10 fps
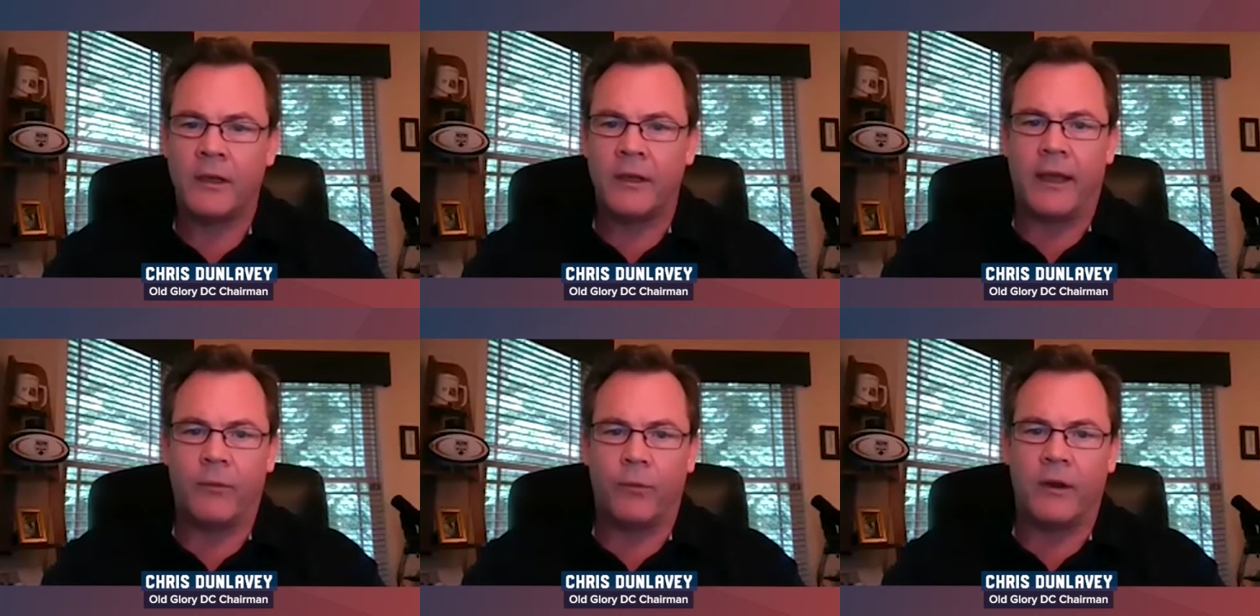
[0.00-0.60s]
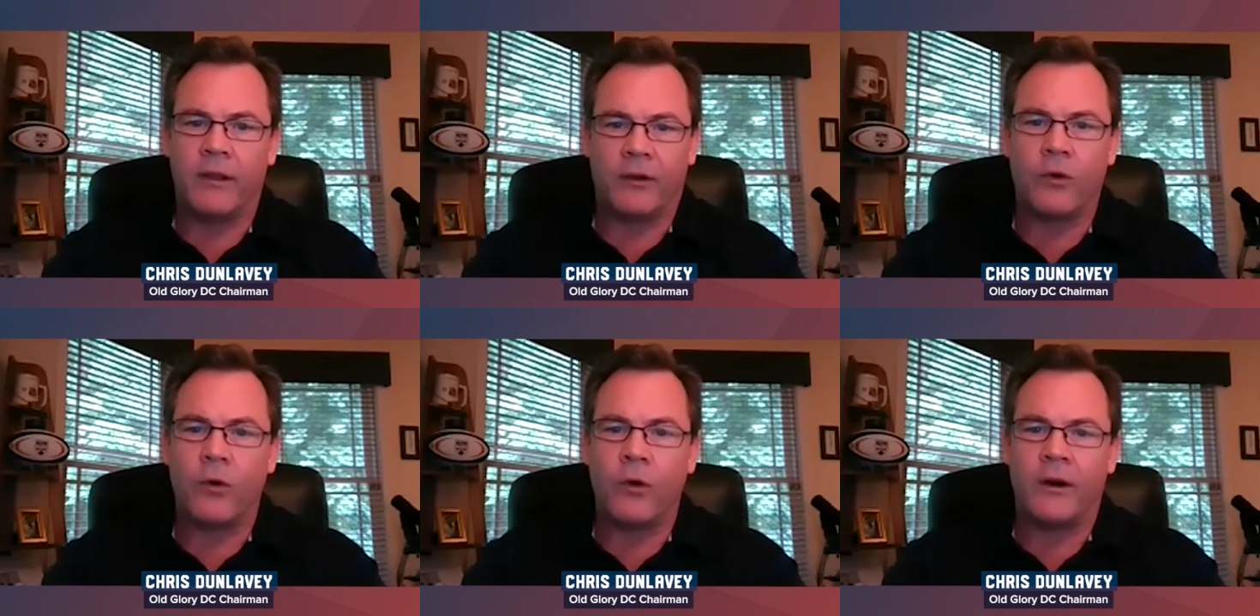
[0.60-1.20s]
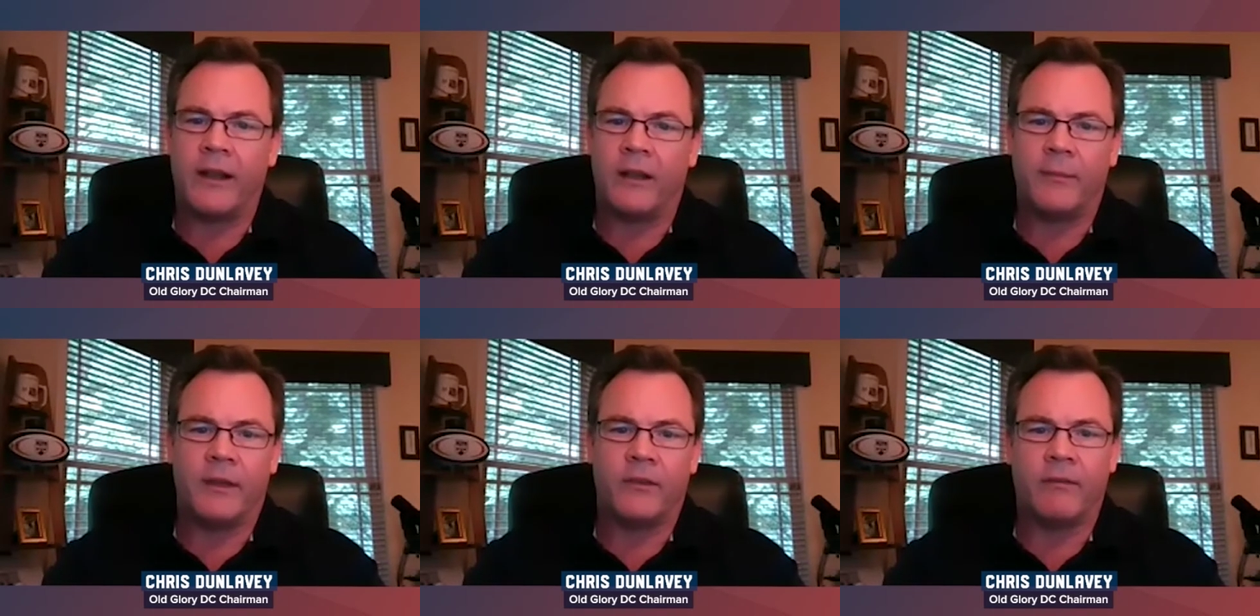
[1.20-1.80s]
And one of the core
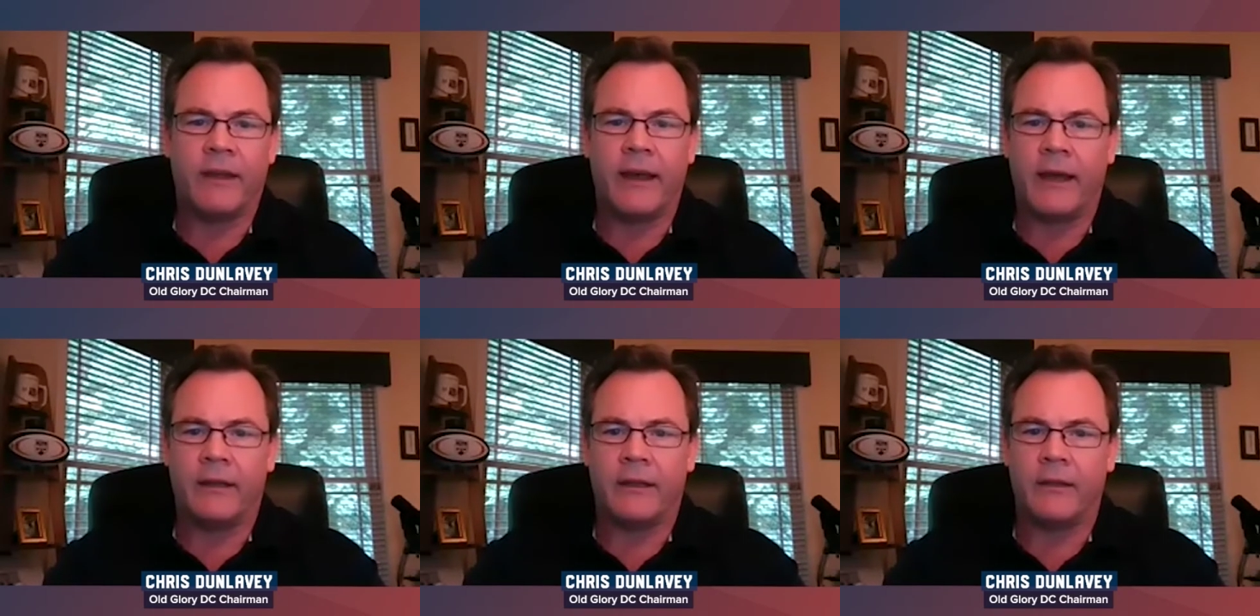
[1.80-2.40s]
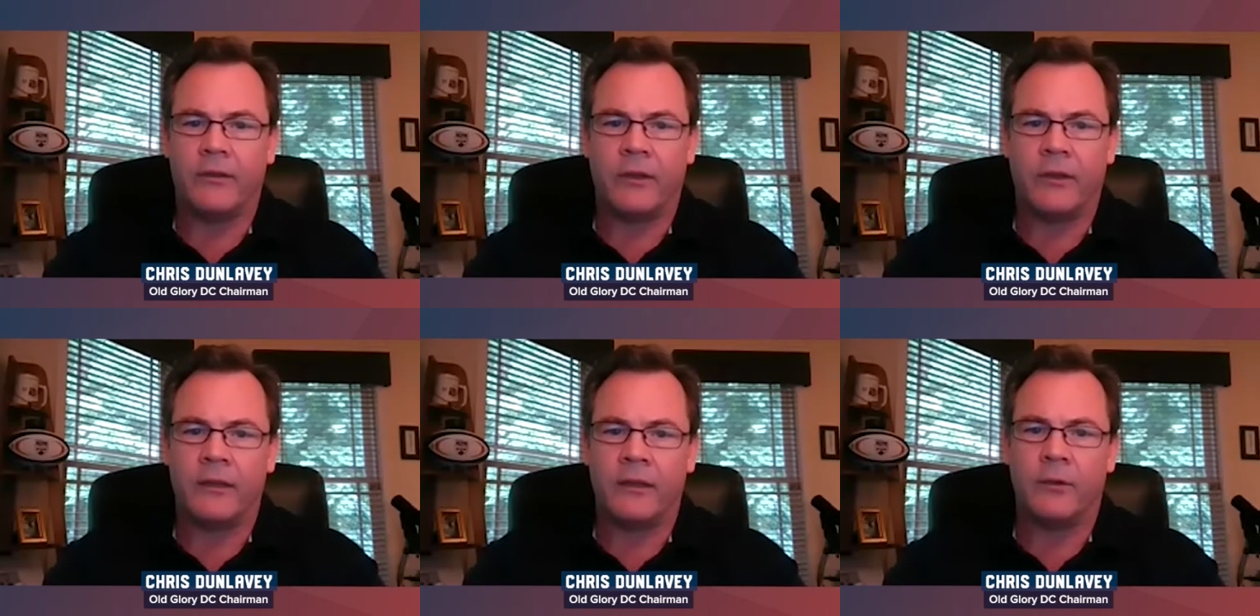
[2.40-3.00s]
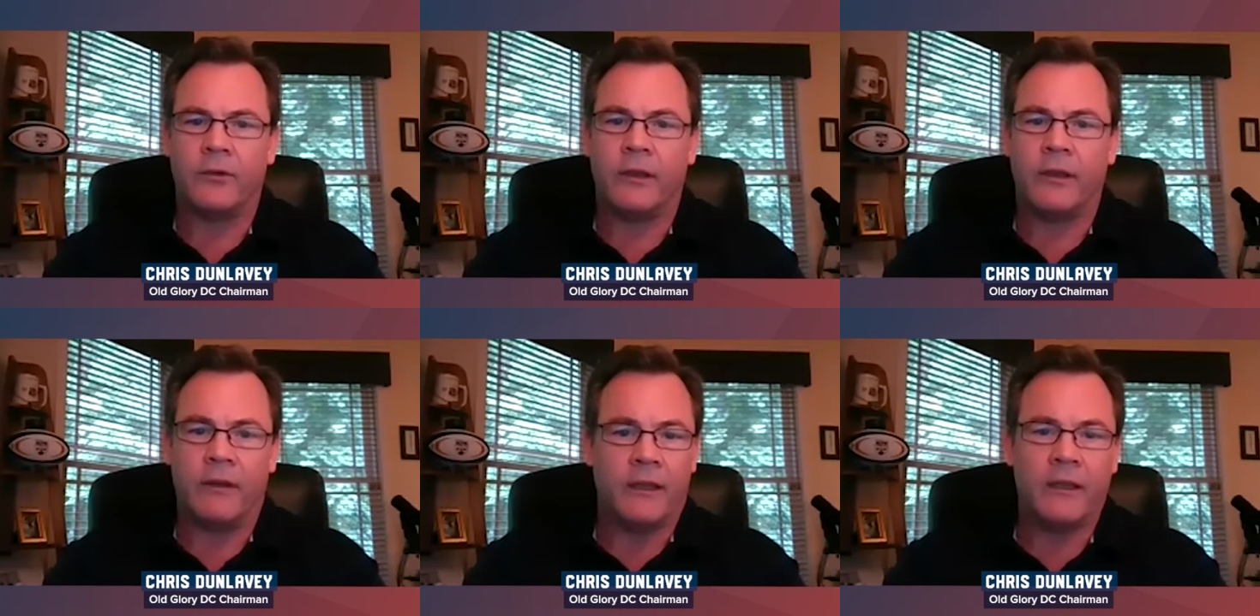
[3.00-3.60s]
elements of that is
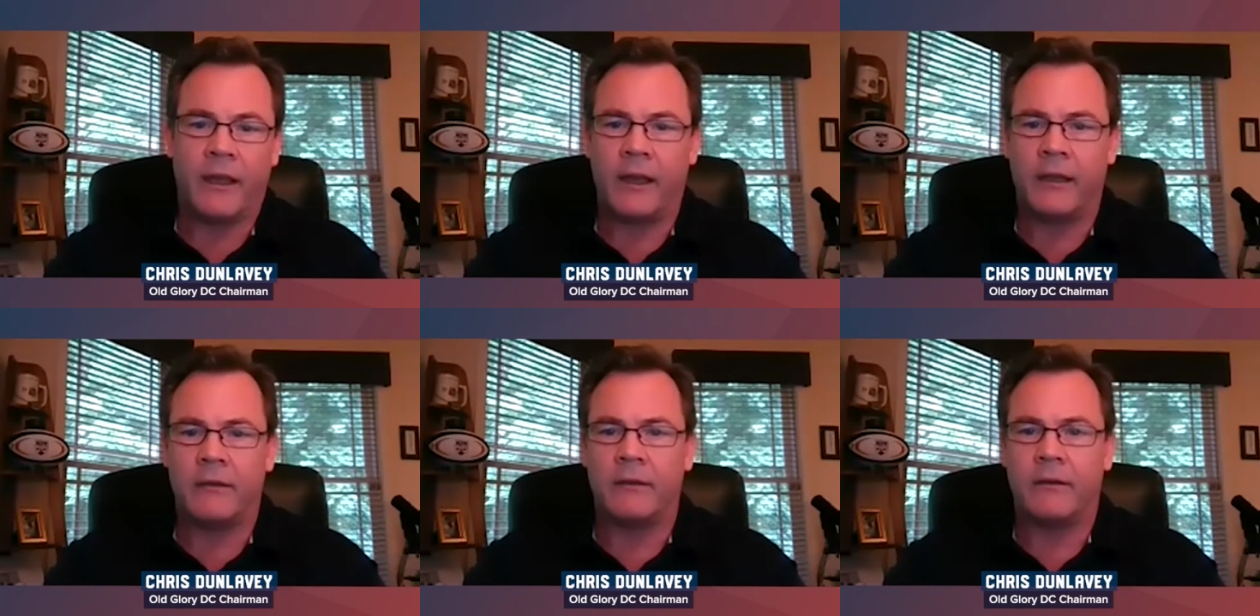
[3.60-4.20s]
inclusivity, and